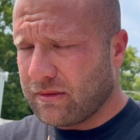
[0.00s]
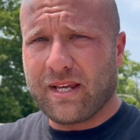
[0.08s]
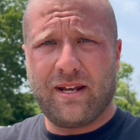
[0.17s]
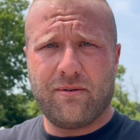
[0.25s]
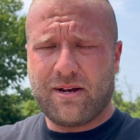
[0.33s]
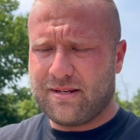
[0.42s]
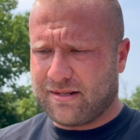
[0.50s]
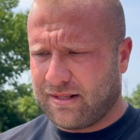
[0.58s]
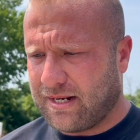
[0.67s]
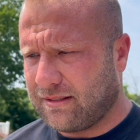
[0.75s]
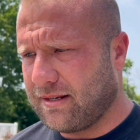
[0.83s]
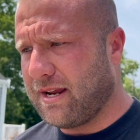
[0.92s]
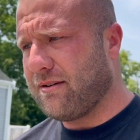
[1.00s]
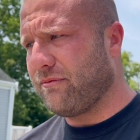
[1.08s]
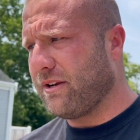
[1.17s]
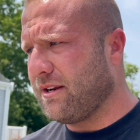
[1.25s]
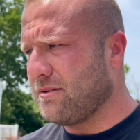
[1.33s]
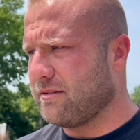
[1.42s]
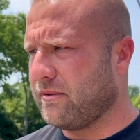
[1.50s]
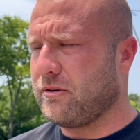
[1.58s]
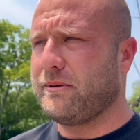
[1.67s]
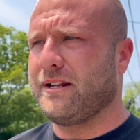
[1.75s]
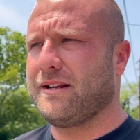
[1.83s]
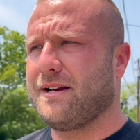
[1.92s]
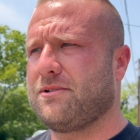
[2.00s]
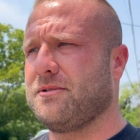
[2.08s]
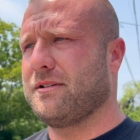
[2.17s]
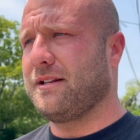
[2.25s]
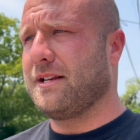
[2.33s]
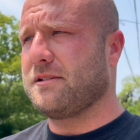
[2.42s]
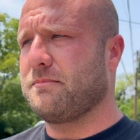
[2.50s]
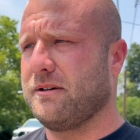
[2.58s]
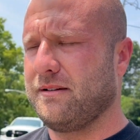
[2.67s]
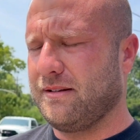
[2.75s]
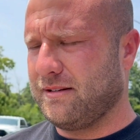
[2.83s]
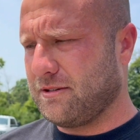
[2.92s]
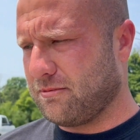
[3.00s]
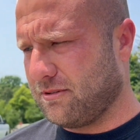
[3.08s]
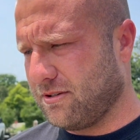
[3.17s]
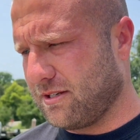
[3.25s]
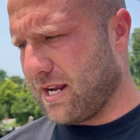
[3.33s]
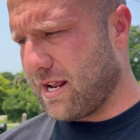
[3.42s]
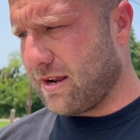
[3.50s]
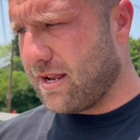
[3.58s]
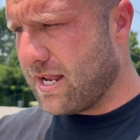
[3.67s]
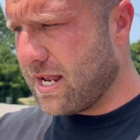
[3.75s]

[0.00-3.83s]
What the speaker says: anyways, I like to have videos a little bit nicer than this, but this one just kind of